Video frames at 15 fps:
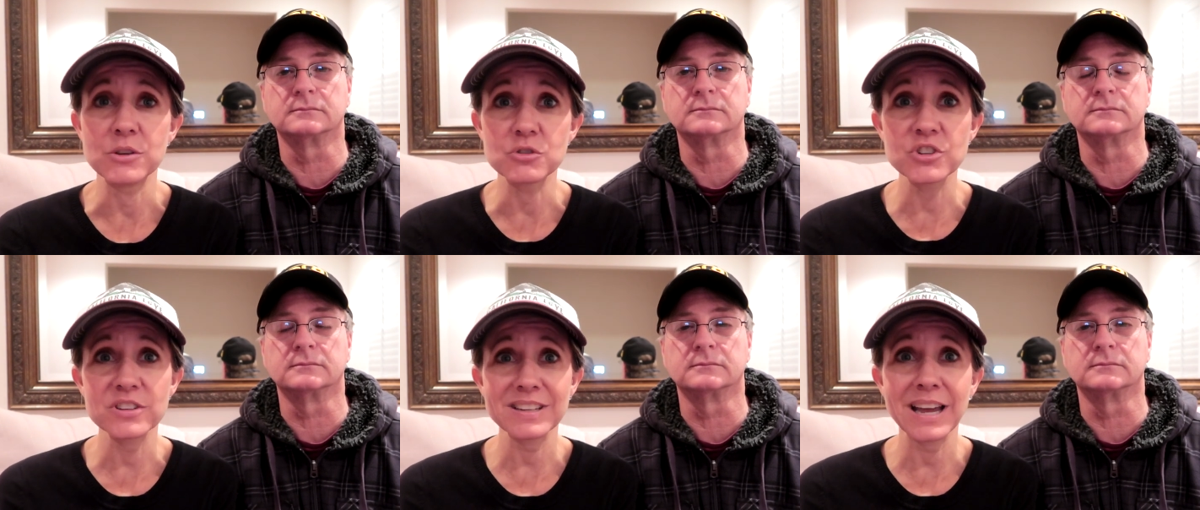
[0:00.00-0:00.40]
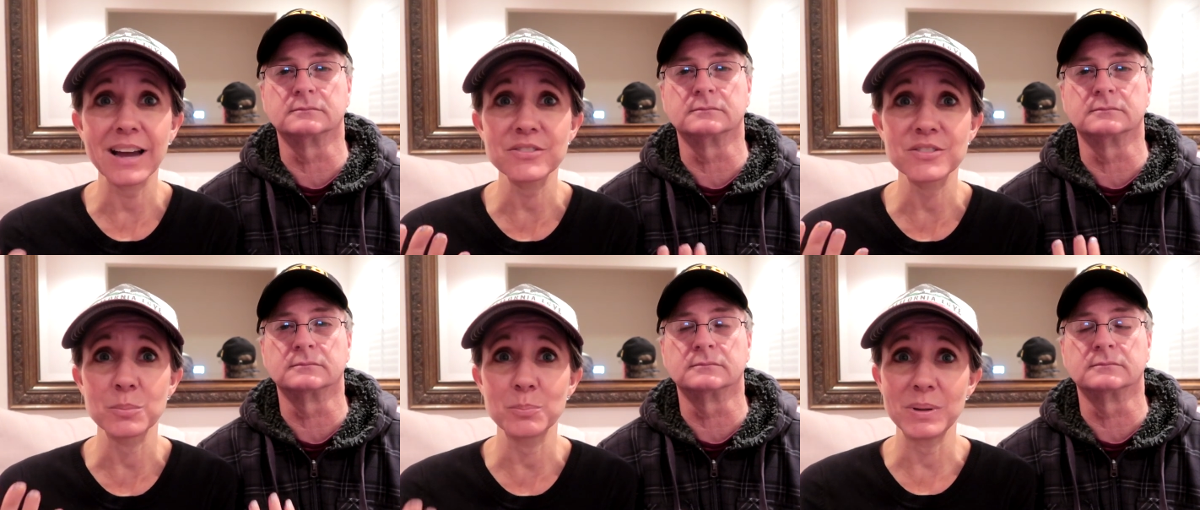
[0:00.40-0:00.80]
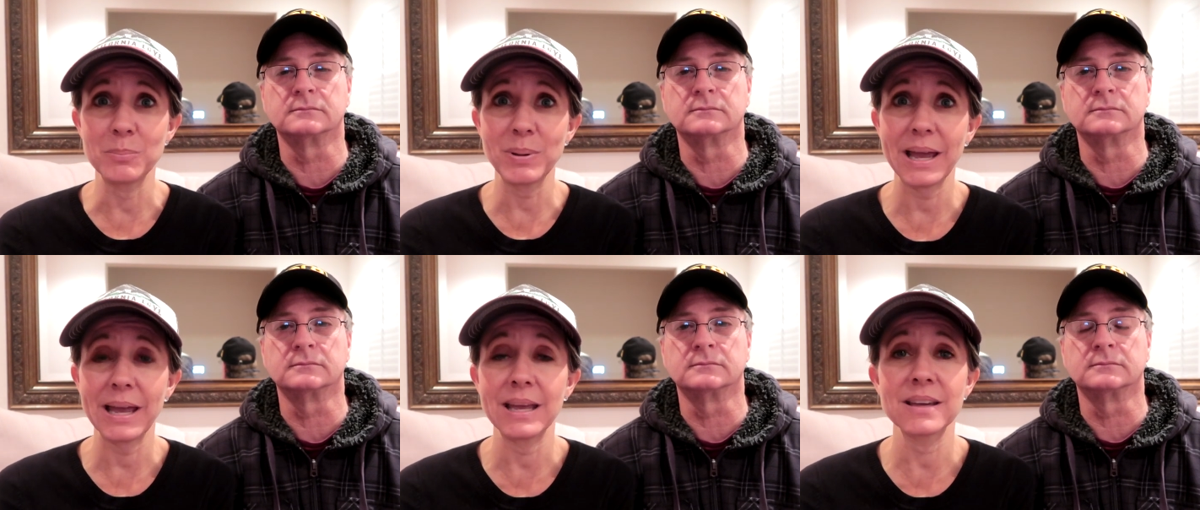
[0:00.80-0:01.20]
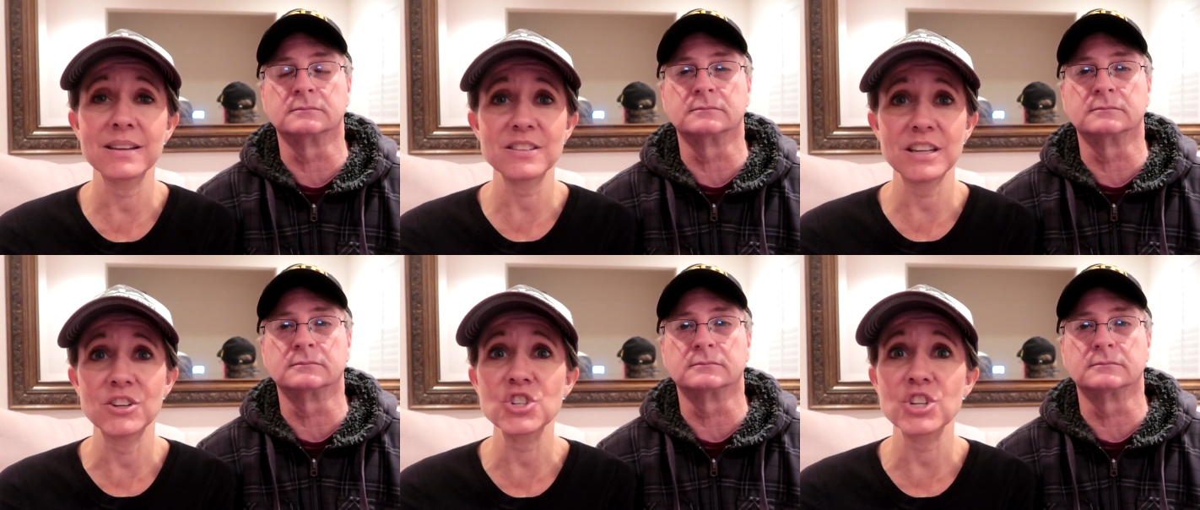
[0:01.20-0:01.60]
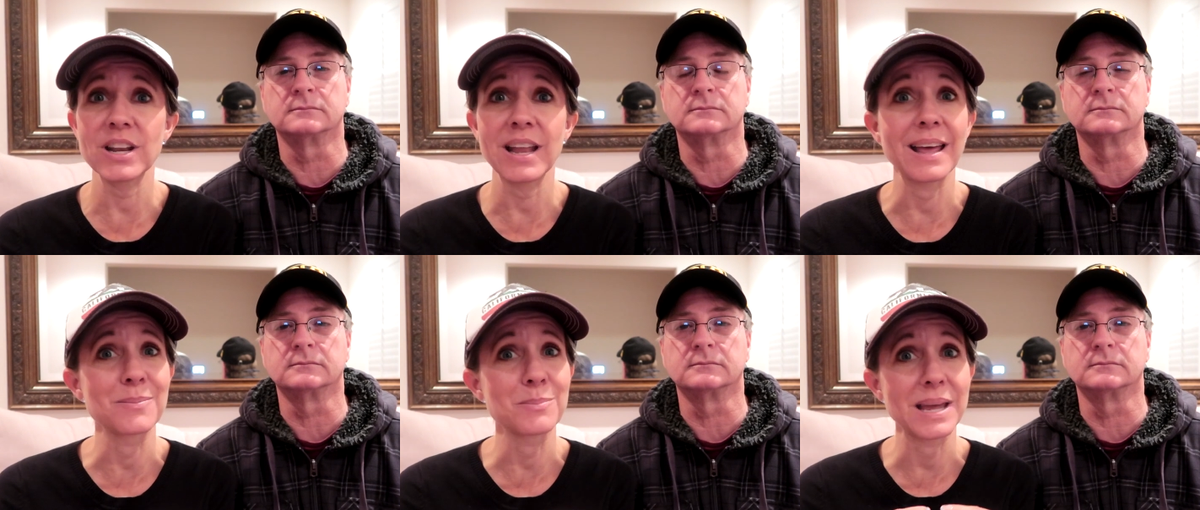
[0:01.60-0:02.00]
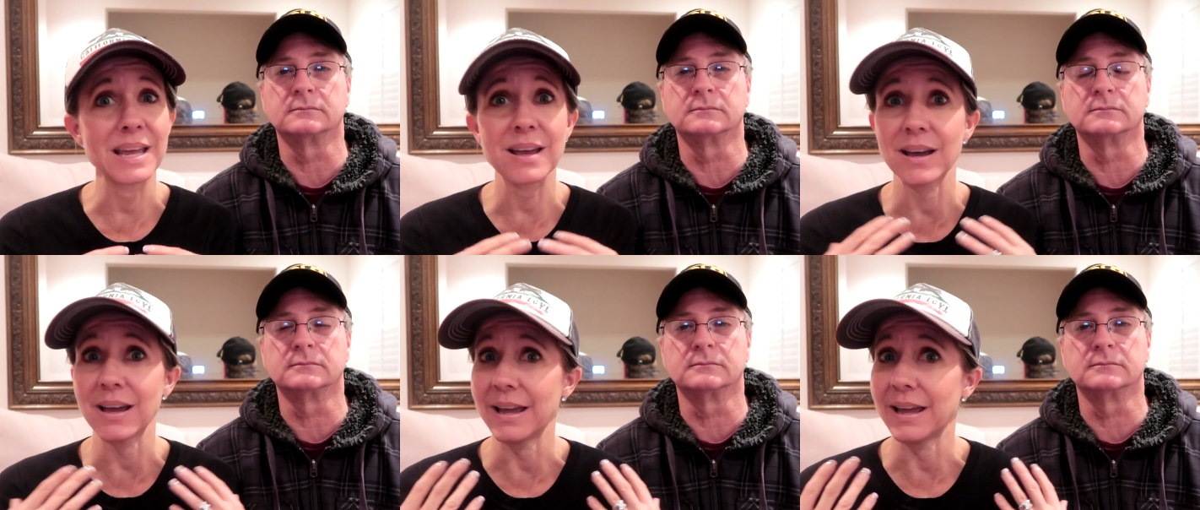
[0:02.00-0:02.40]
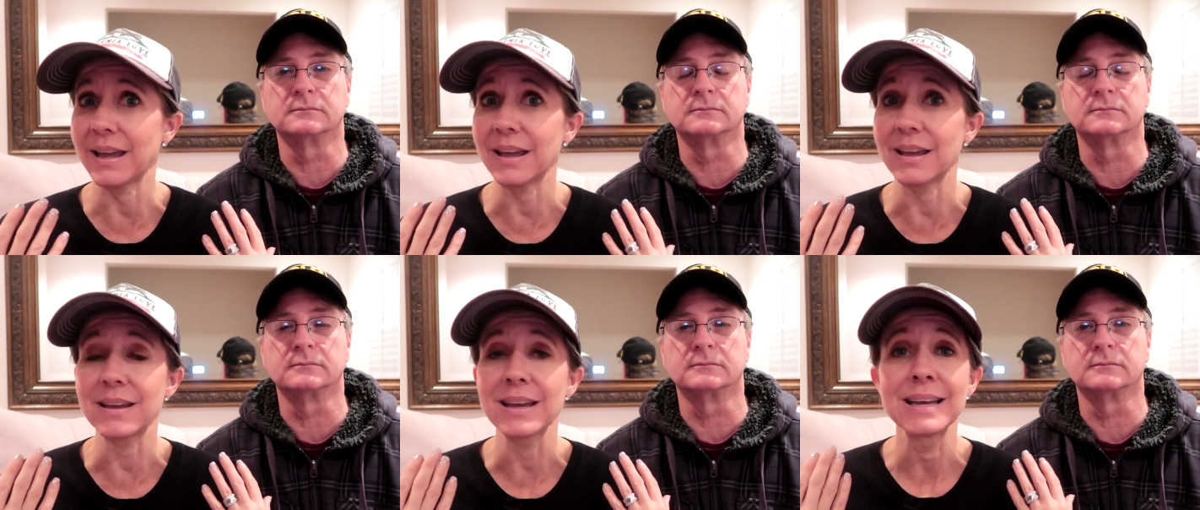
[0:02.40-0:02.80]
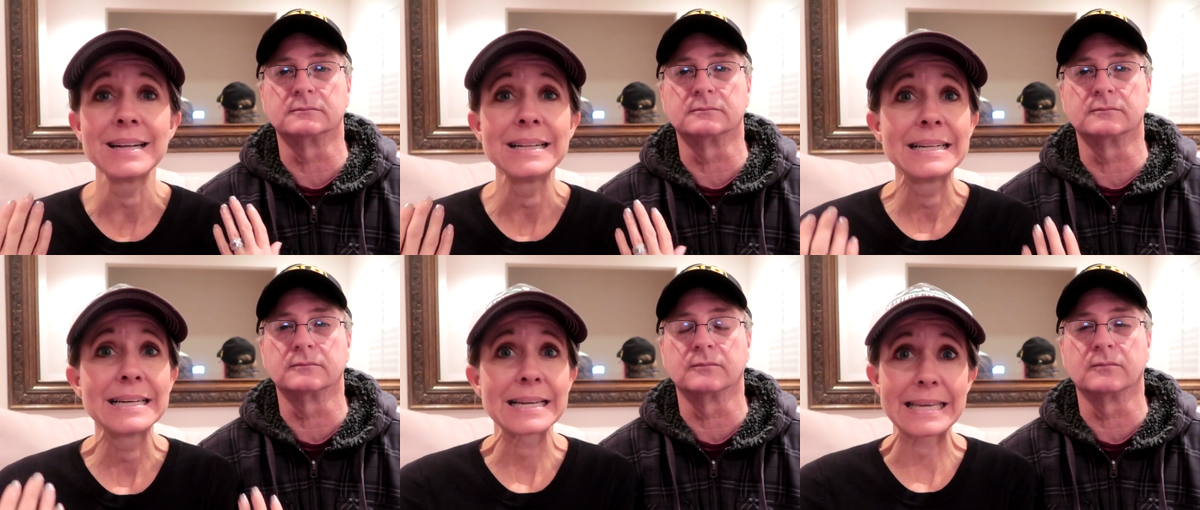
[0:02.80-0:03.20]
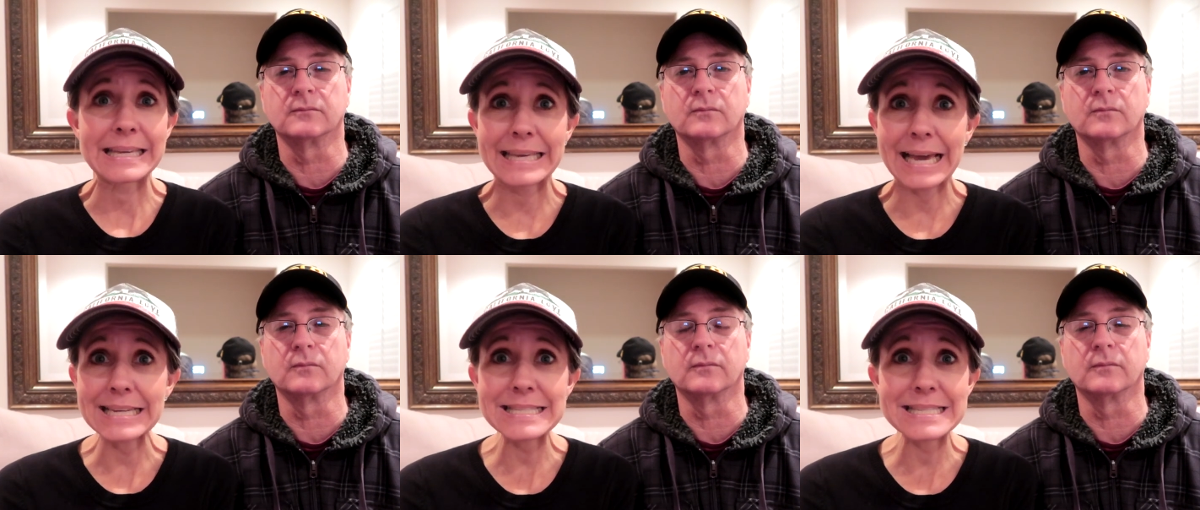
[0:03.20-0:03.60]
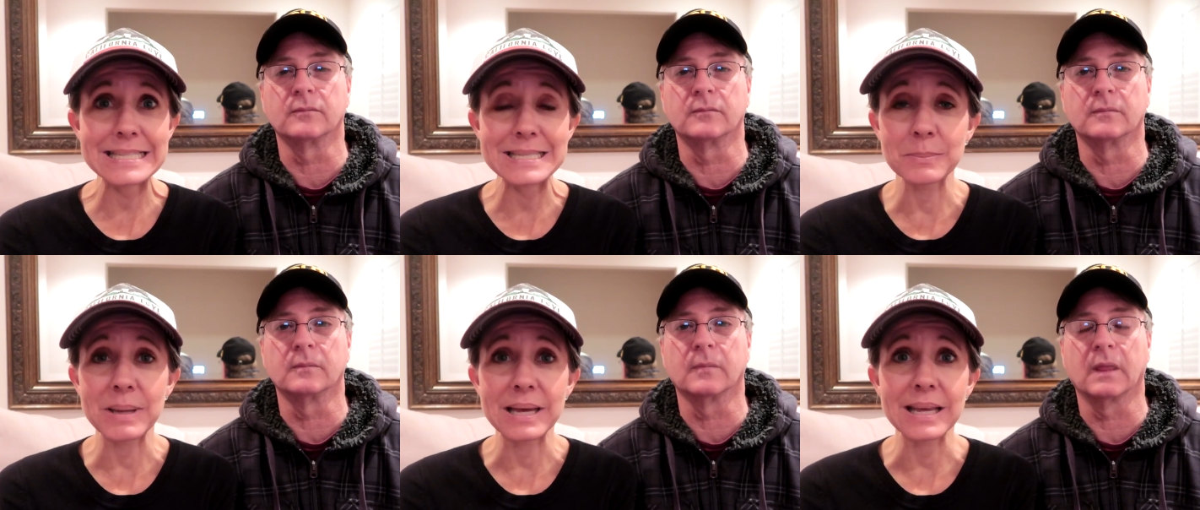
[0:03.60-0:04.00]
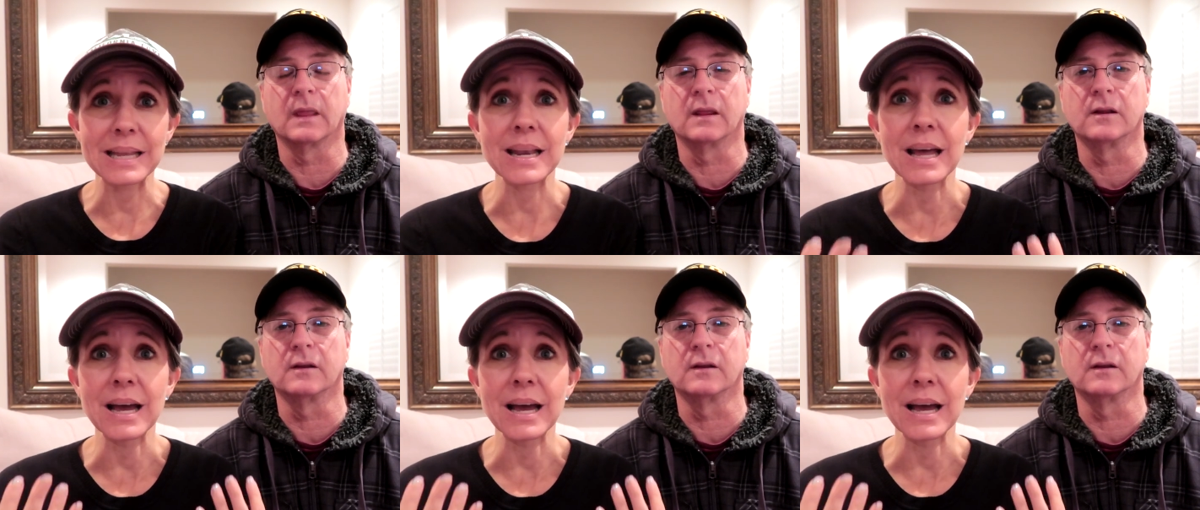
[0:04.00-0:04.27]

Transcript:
Speaker 1: You just have to be paying attention and make a guesstimate